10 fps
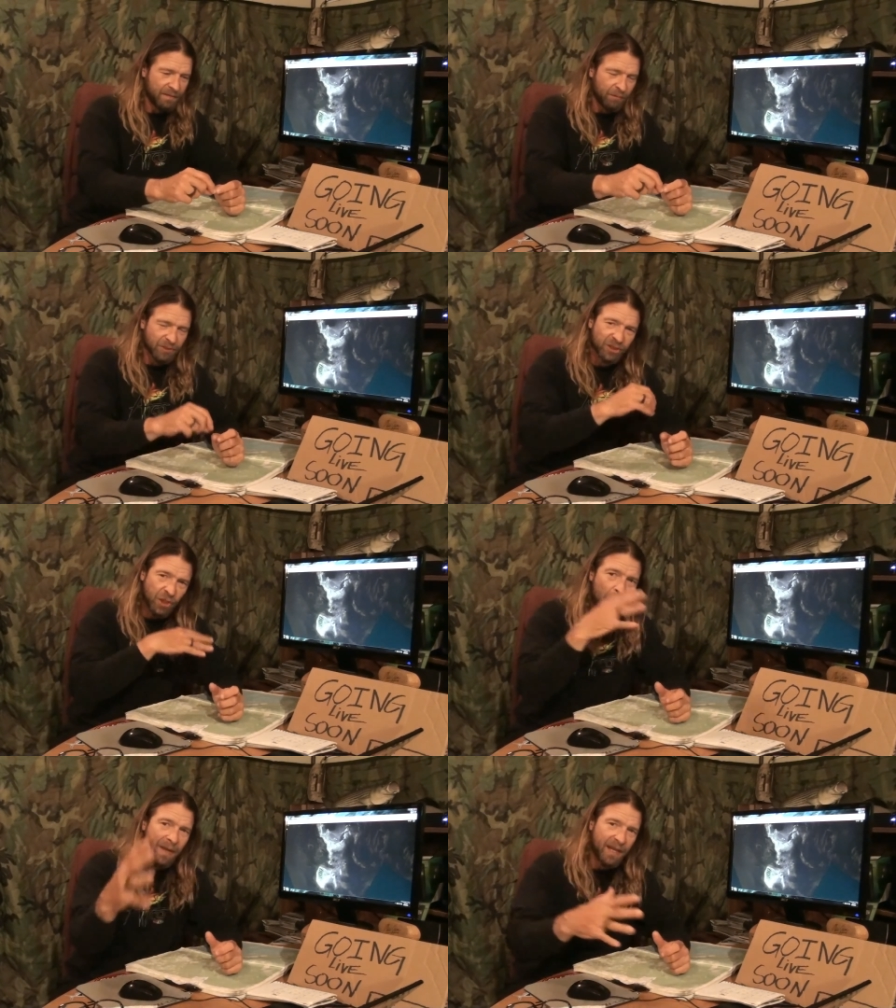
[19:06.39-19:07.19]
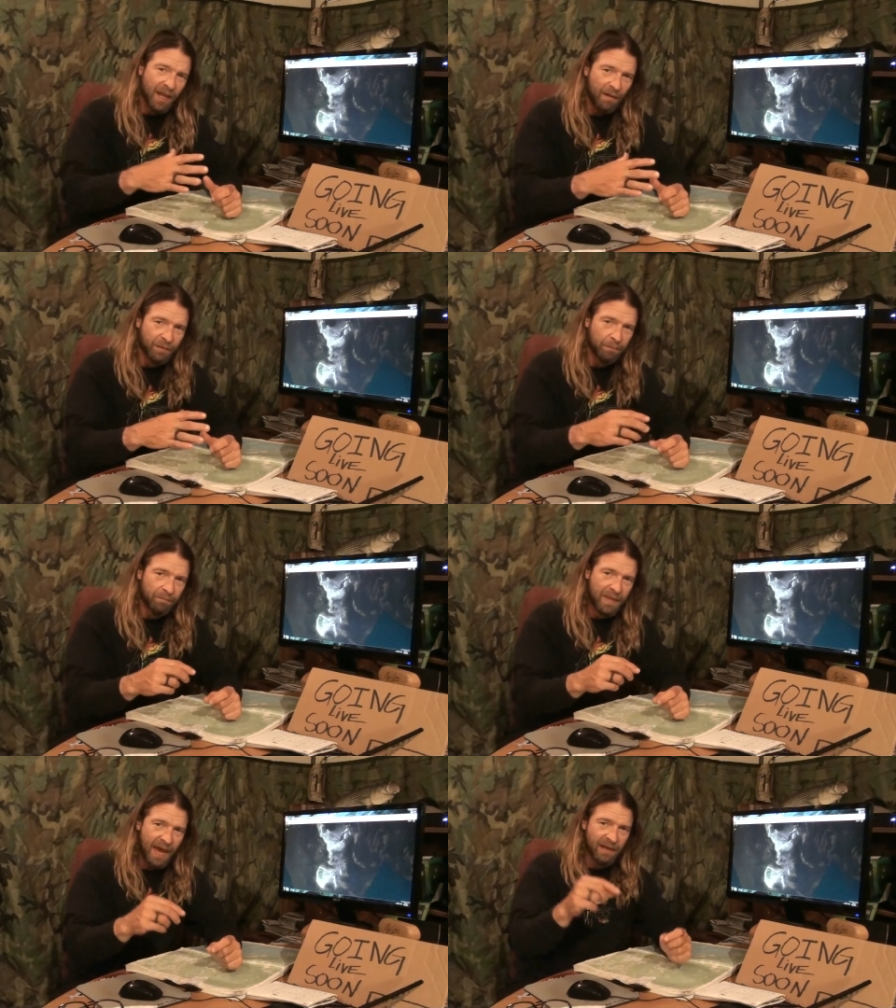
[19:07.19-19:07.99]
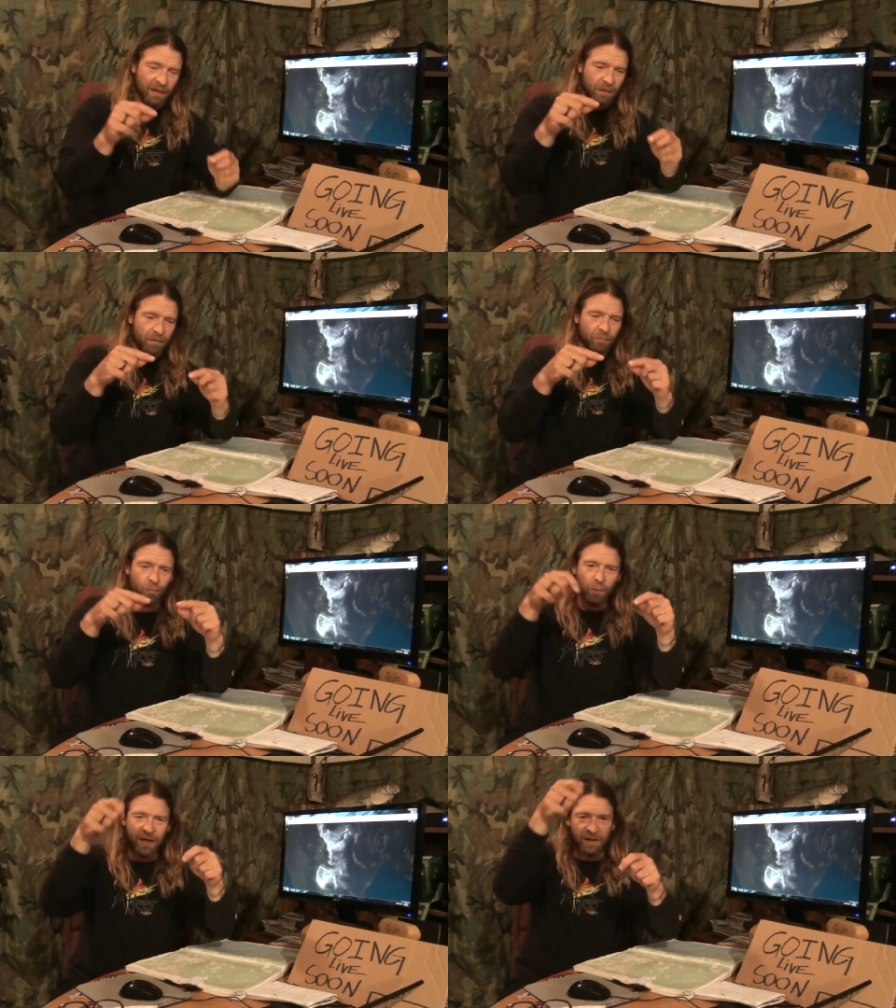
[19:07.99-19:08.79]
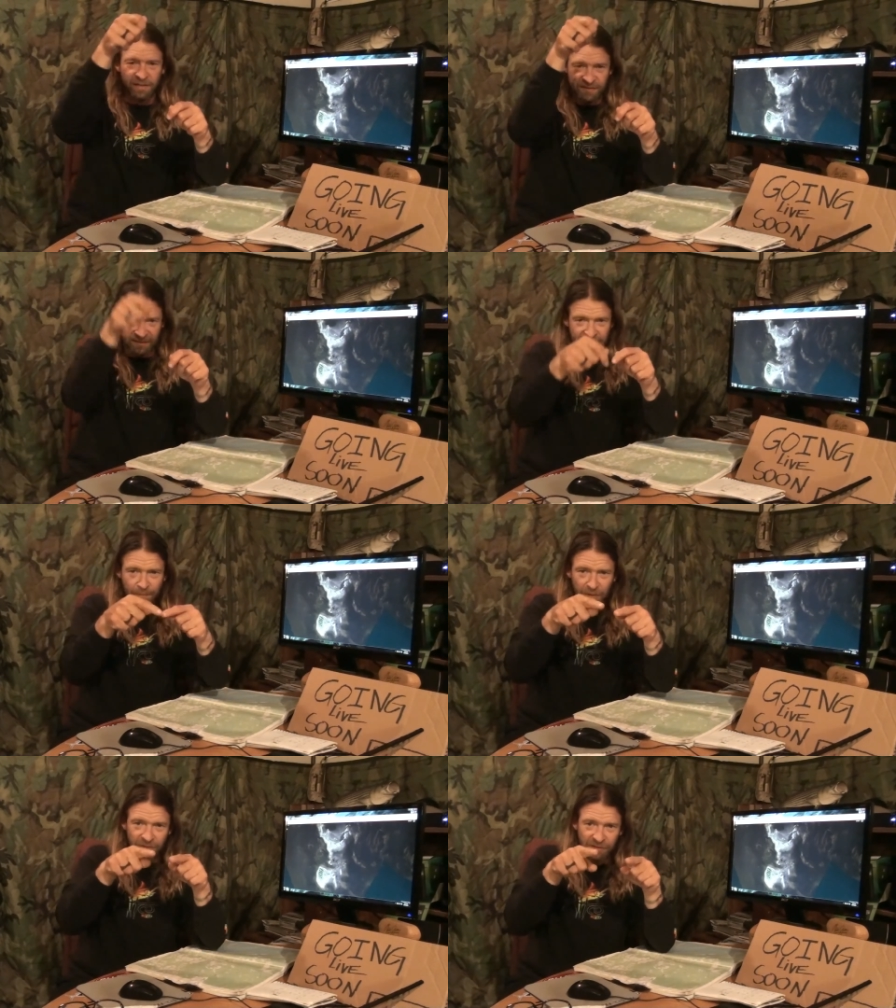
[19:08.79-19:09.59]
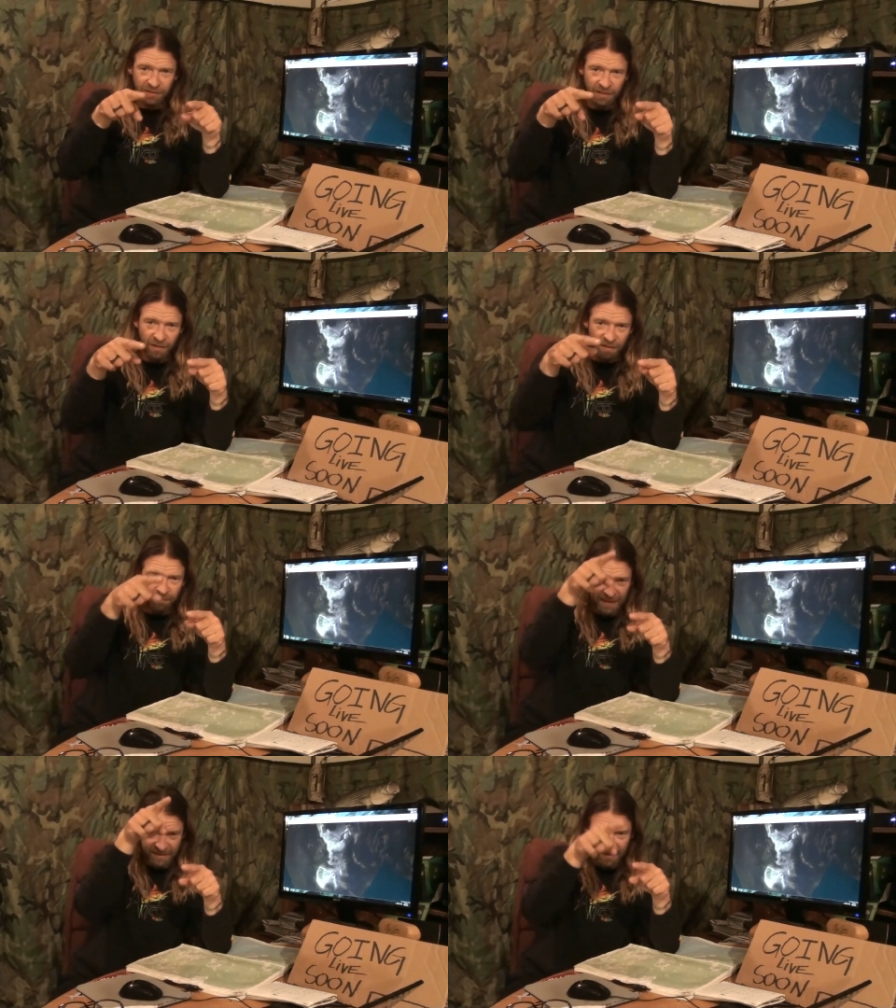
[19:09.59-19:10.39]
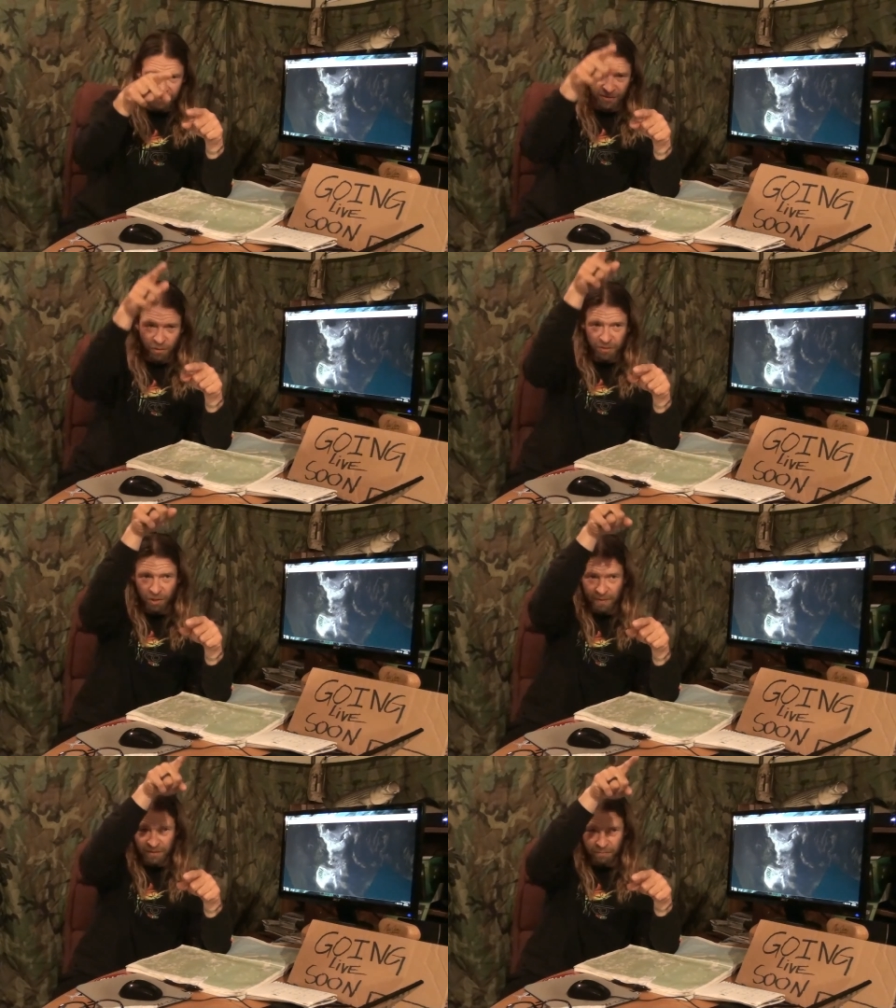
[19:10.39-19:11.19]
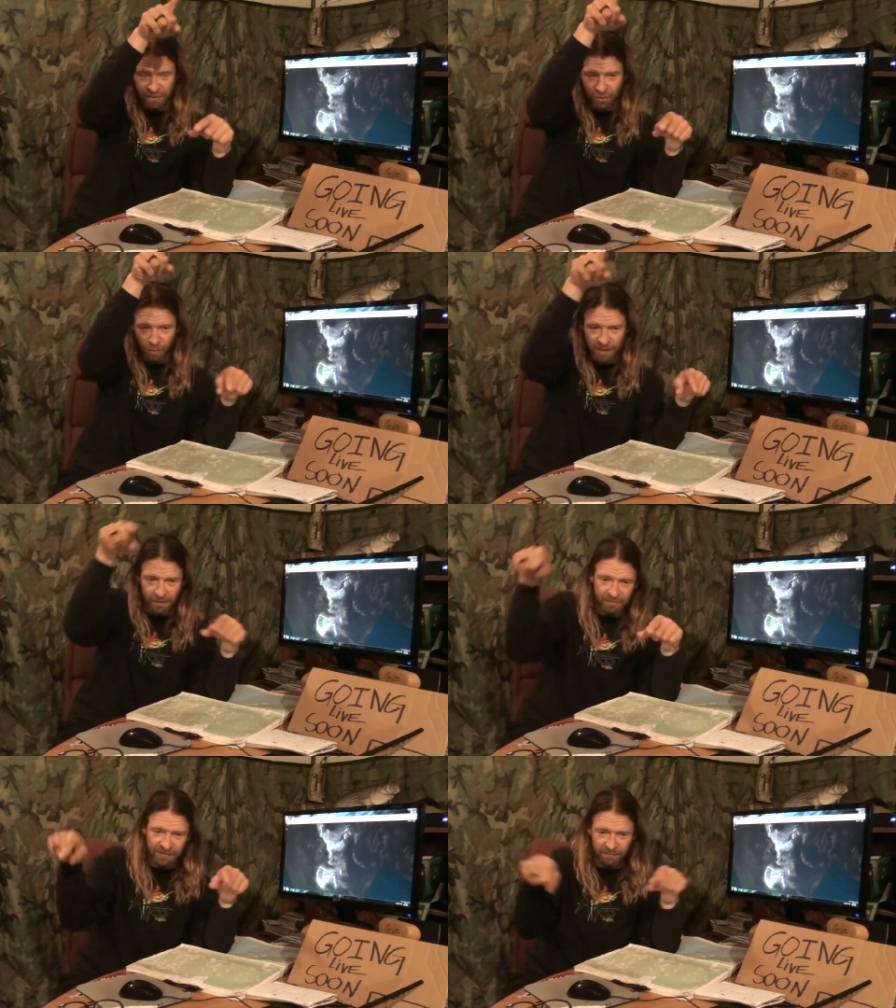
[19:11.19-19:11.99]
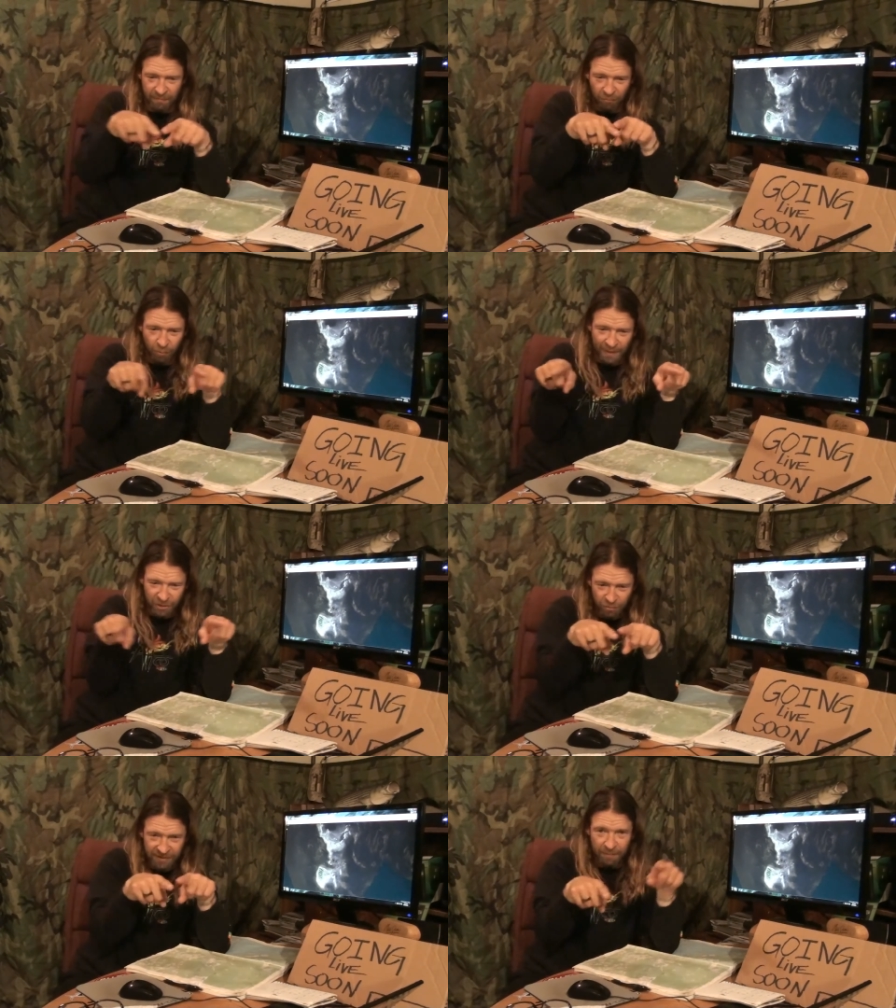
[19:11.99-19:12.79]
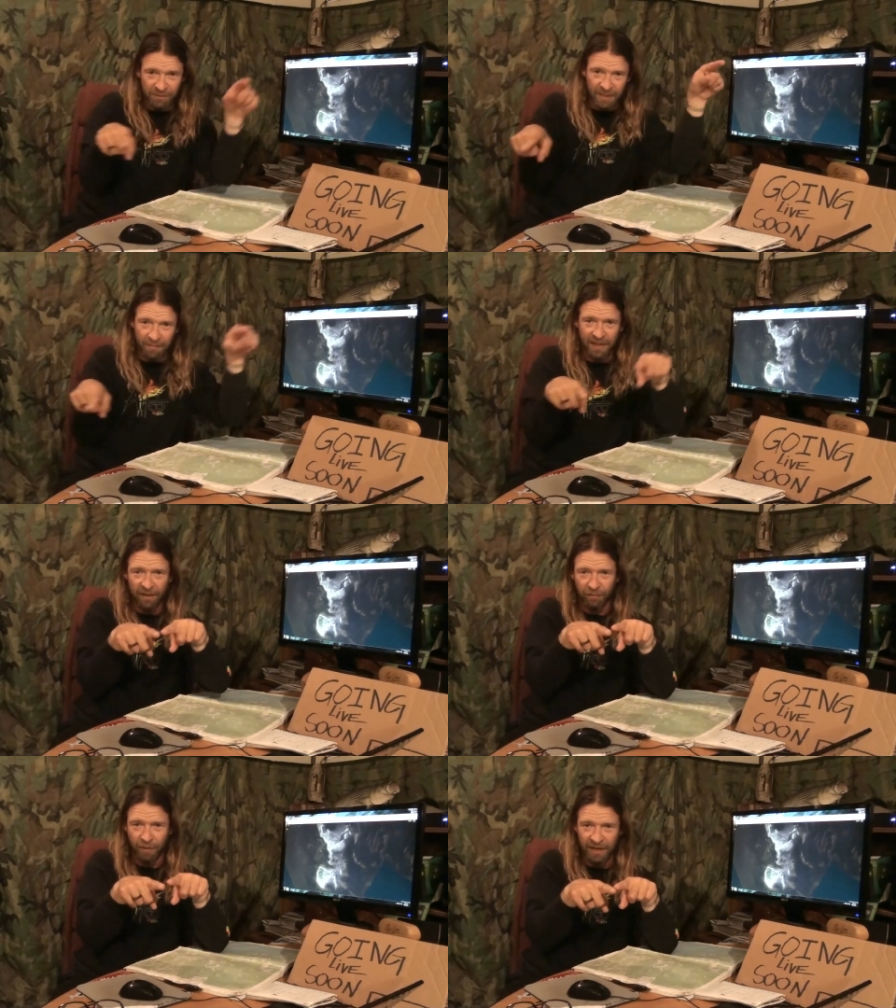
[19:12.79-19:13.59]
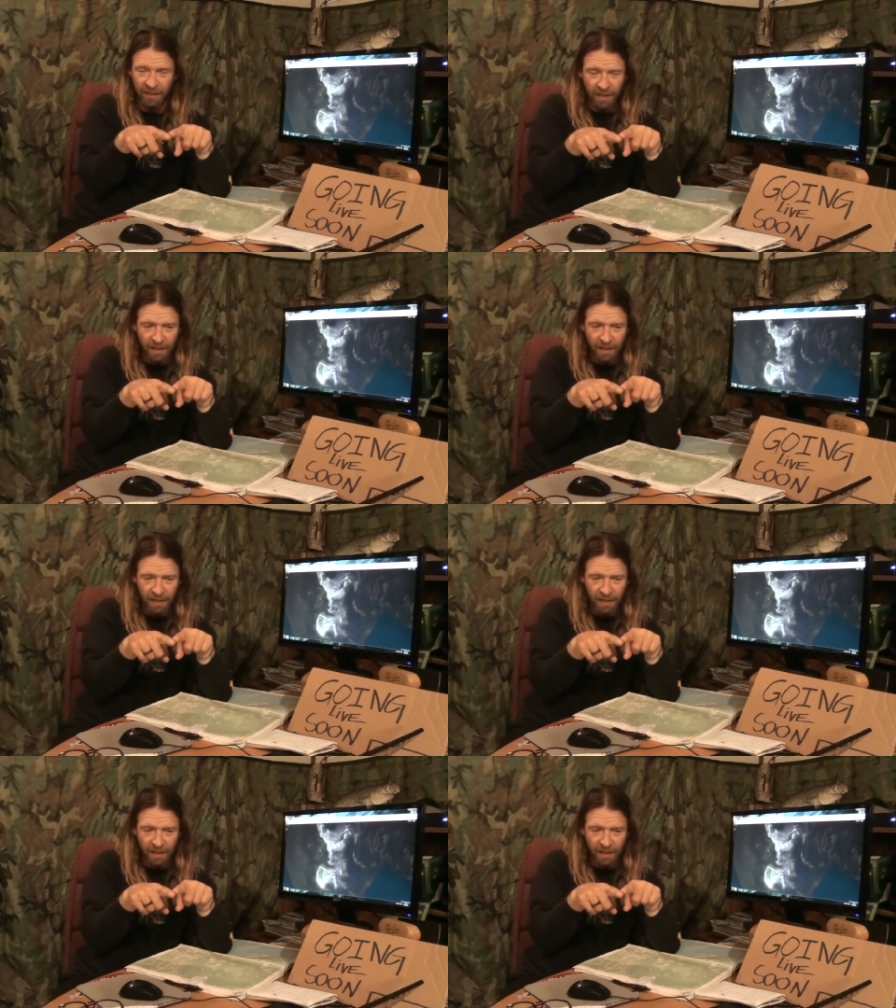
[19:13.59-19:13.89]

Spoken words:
were so many of them that where the zippers of my tent, so my door comes, where my two zippers come together, right?